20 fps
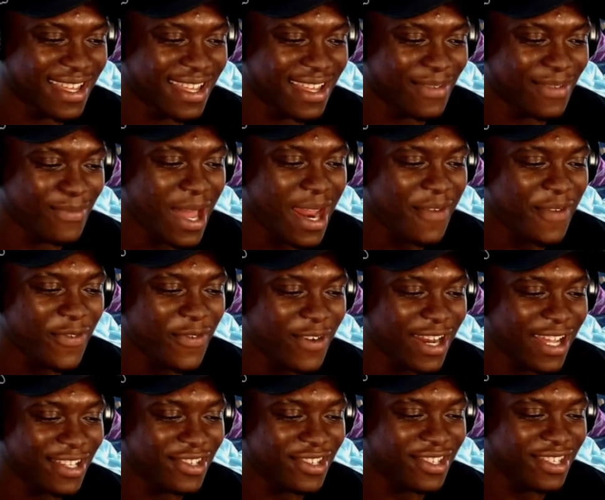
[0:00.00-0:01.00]
But I feel
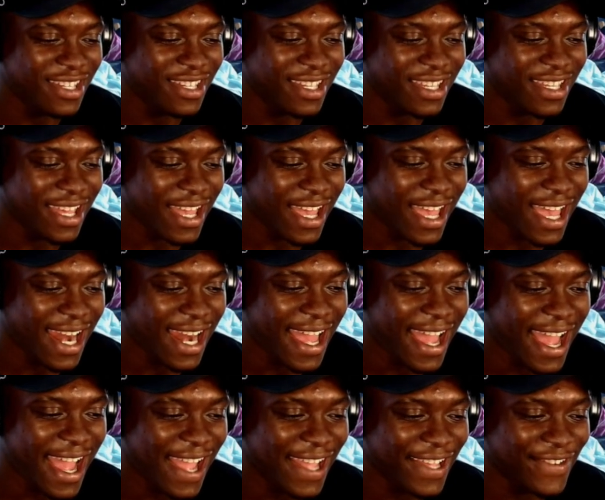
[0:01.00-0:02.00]
like she could get hella
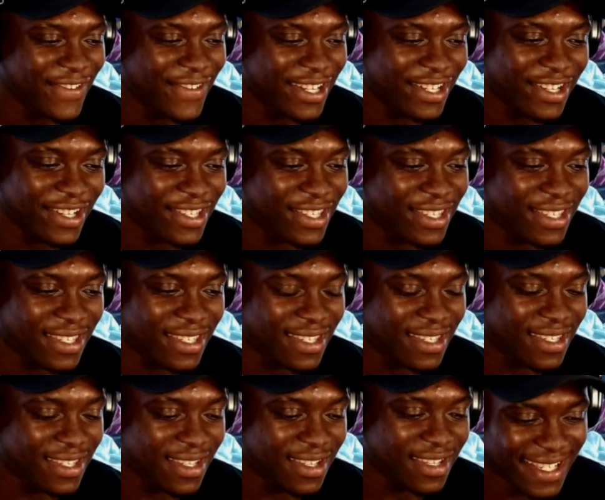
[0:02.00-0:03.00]
angry and just...
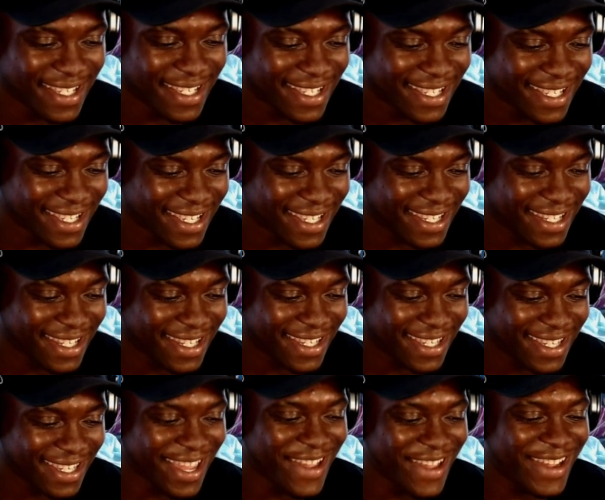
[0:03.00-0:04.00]

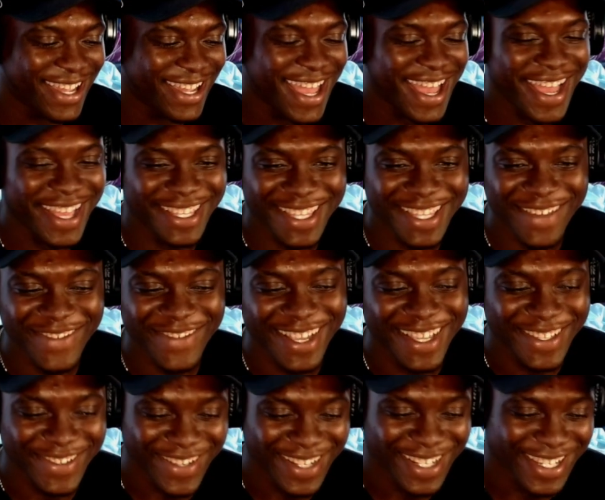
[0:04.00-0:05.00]
She's, yeah,
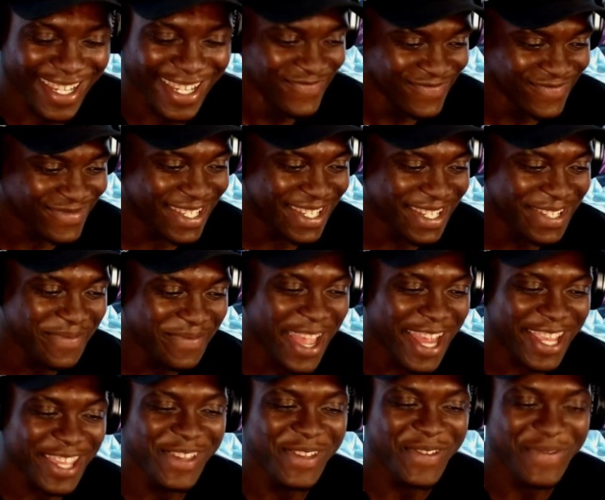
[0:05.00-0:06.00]
Serenka's Vinci. She's mad
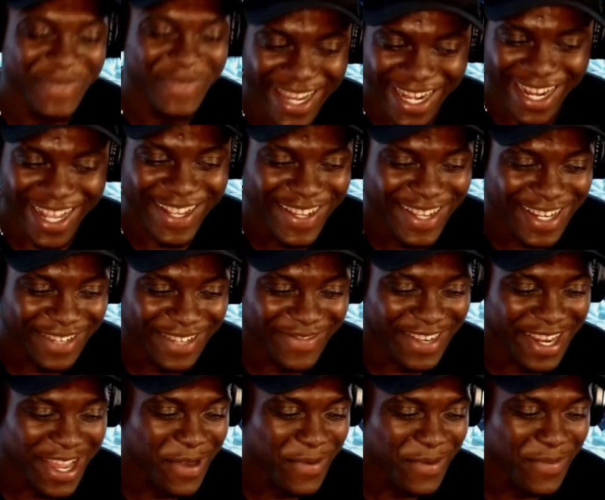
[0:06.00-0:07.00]
cute, man. I can't even
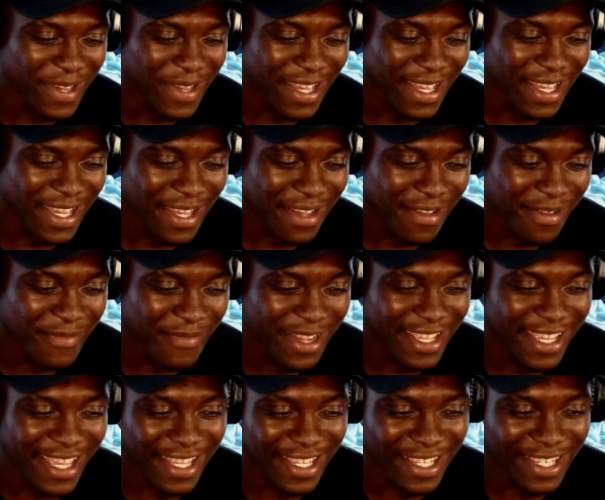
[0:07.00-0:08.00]
help it. But
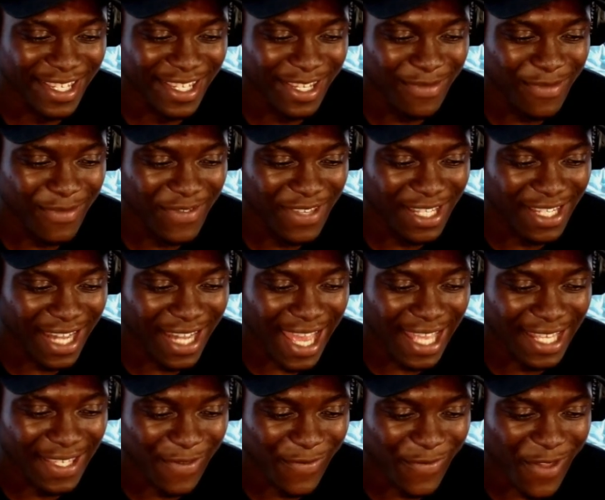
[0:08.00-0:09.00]
yeah, she moves as light
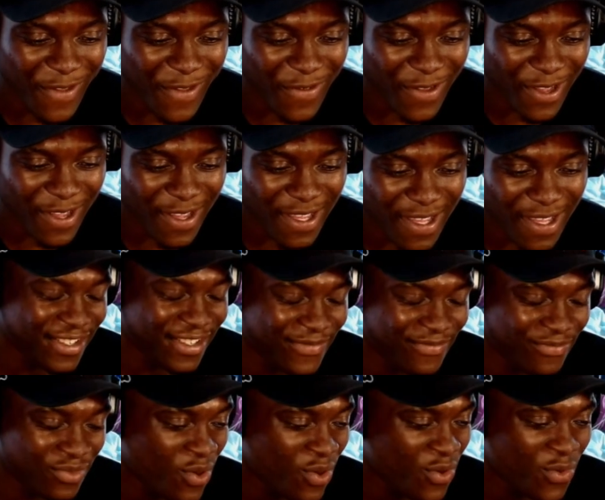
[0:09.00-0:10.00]
as a feather.
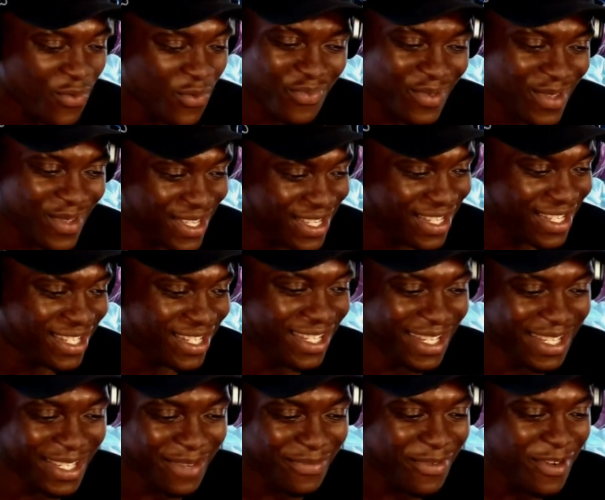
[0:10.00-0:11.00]
Nope.
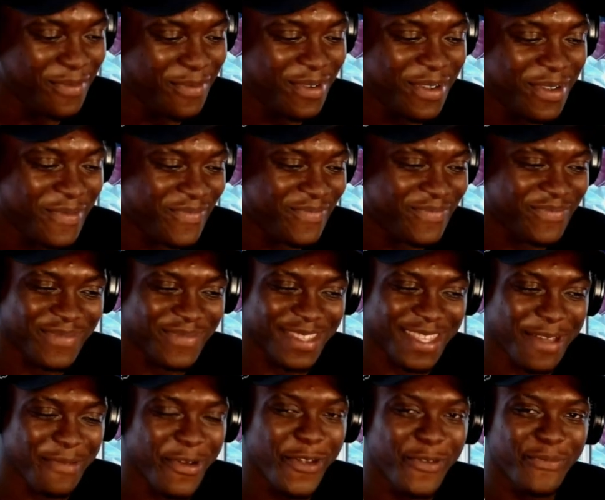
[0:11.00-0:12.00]
She's a problem. There
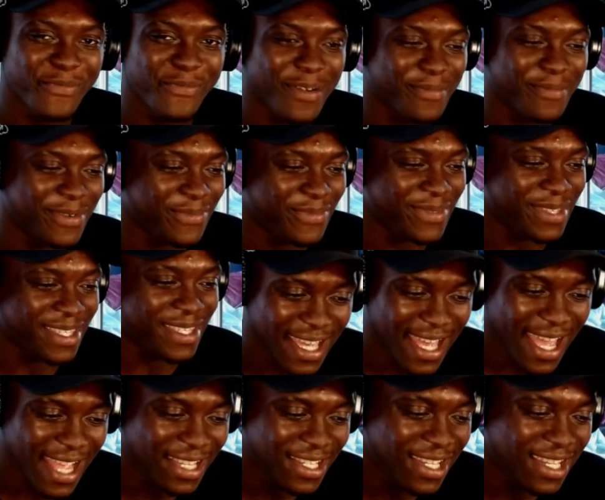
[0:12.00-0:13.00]
were problems.
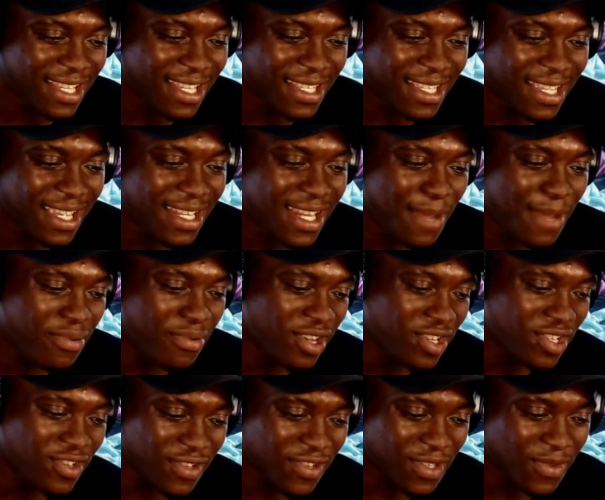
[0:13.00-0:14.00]
And she can take that
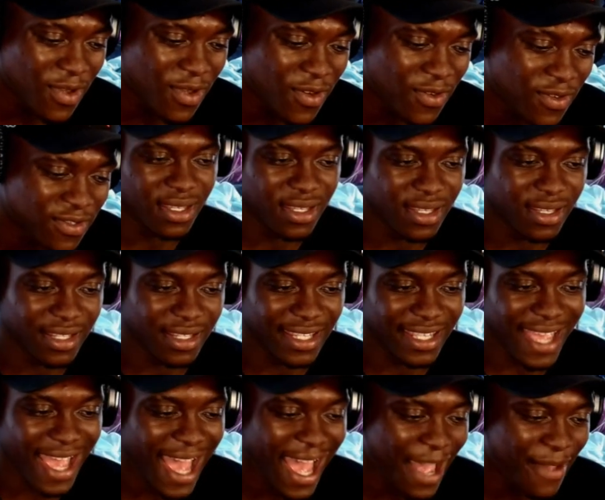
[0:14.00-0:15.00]
pressure as well.
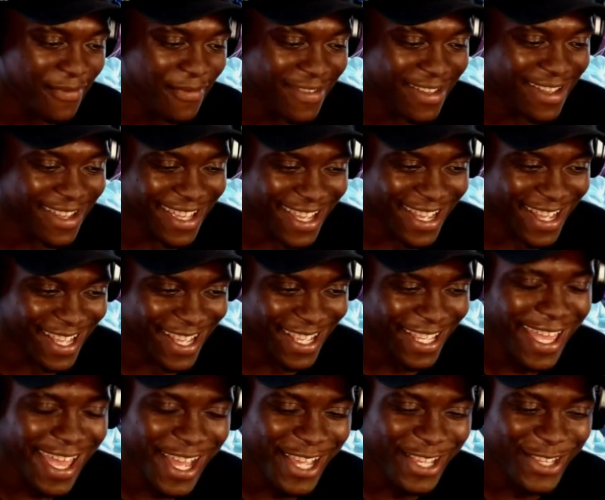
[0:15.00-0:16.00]
Damn.
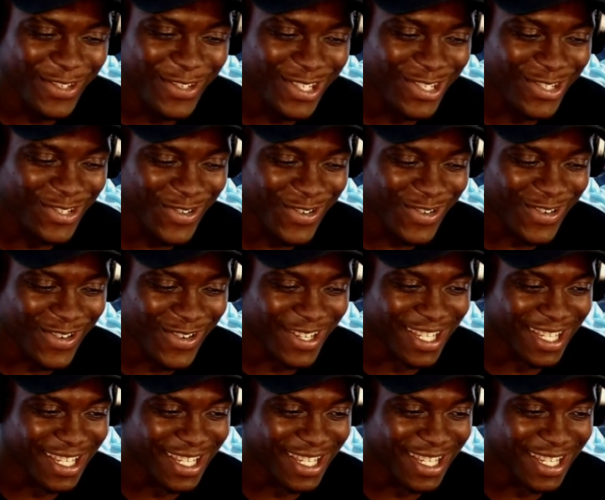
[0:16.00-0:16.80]
Yeah, are you sure?